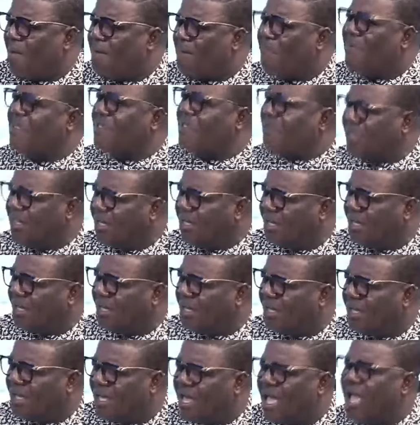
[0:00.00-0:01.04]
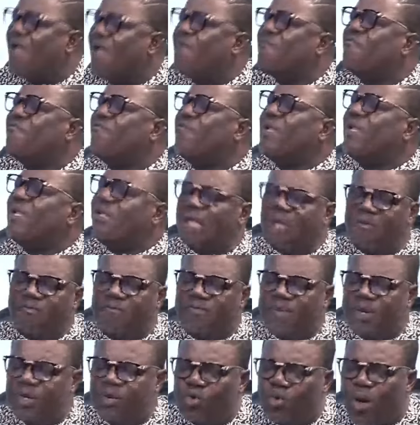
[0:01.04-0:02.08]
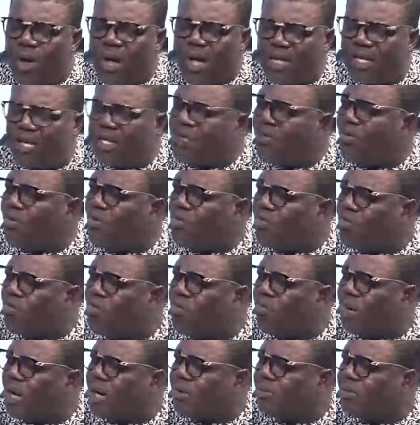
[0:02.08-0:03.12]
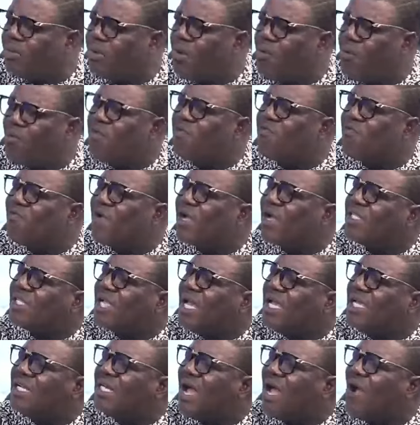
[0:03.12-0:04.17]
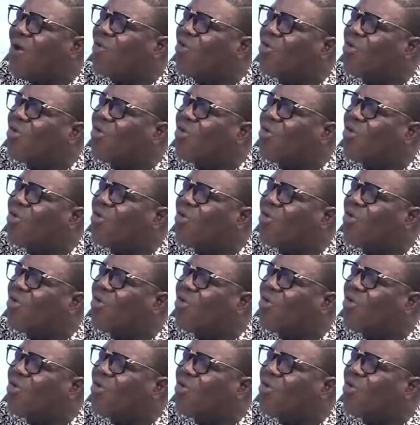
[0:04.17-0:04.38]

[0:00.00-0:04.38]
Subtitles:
Me see, every lawyer ye wokrumano, we factor in our